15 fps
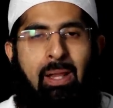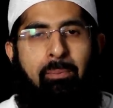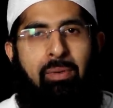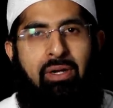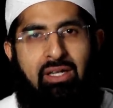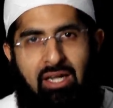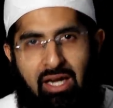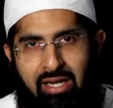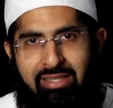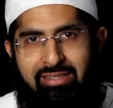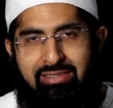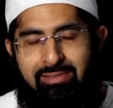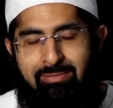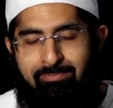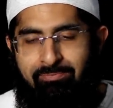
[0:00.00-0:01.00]
But
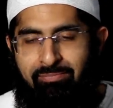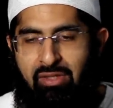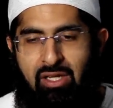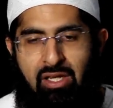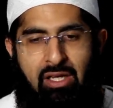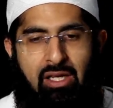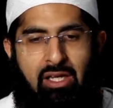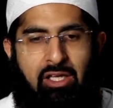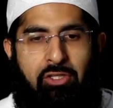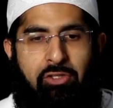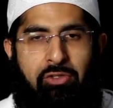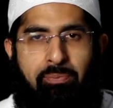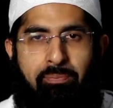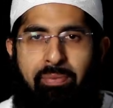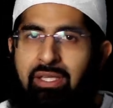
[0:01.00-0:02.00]
guys,
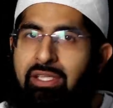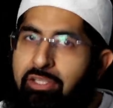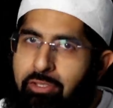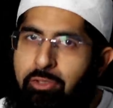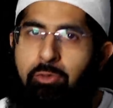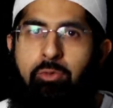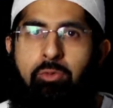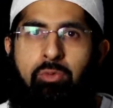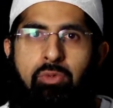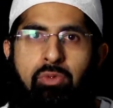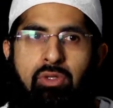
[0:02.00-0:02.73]
be you.